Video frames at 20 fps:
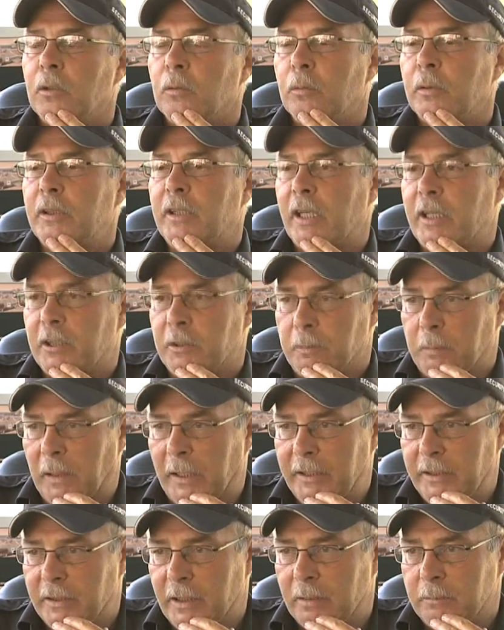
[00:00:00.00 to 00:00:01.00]
We take your
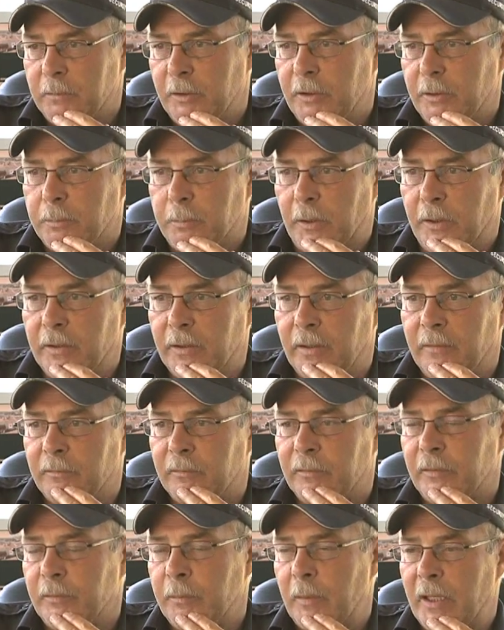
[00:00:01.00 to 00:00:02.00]
plate number, your pertinent
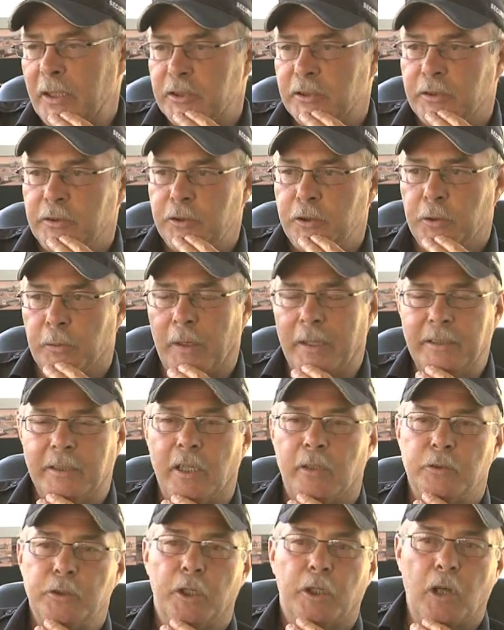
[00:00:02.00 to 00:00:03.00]
information, you write
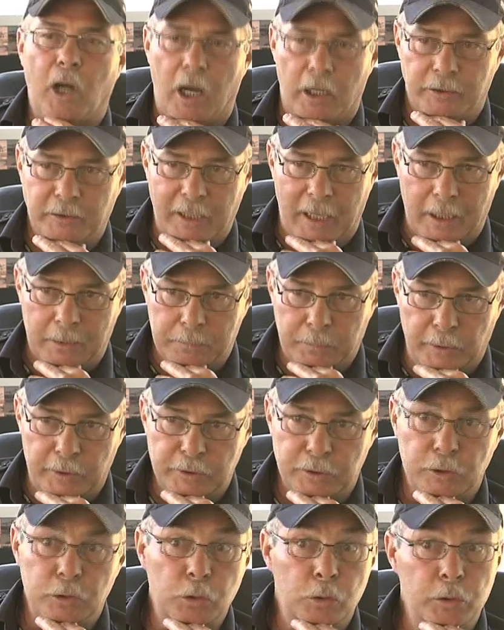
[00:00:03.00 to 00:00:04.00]
down your contact
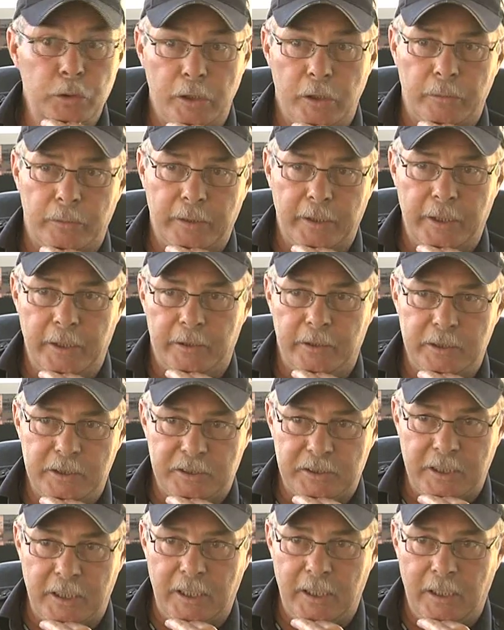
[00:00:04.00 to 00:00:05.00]
person, who you were here to
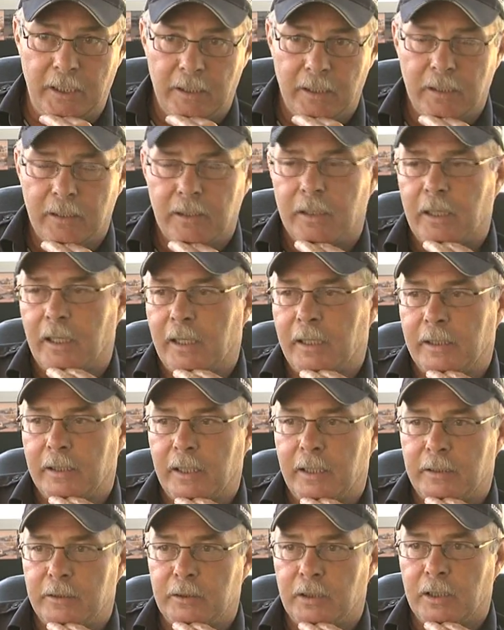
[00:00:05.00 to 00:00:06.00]
see, and
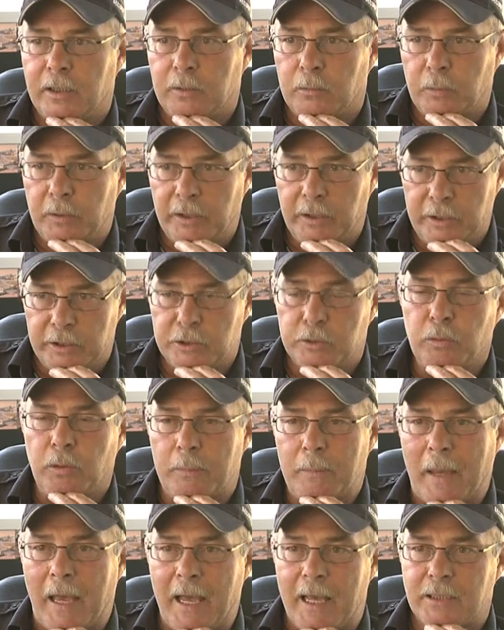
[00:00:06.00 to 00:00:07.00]
then we issue a
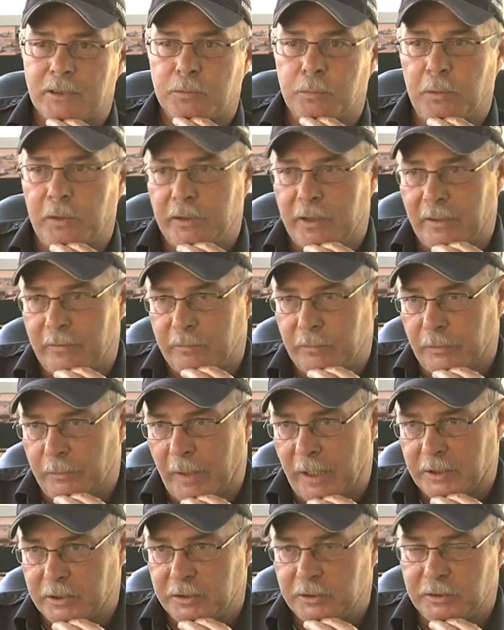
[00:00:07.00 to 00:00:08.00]
pass. We give
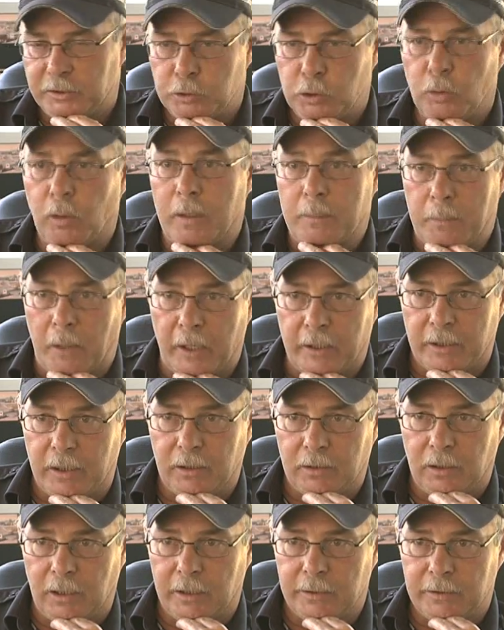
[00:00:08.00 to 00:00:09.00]
directions to our
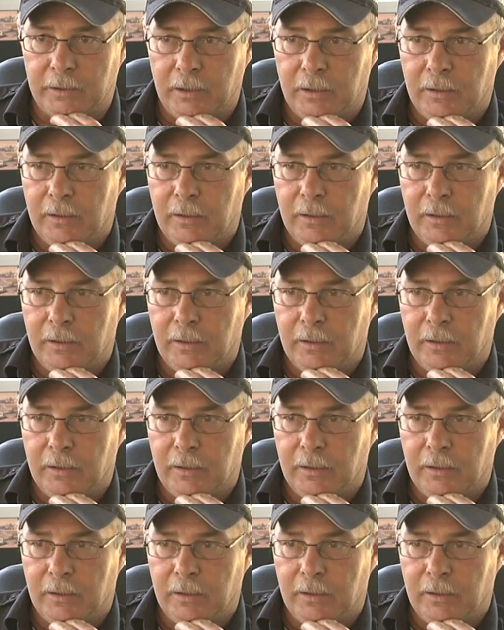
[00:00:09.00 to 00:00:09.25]
parking lot.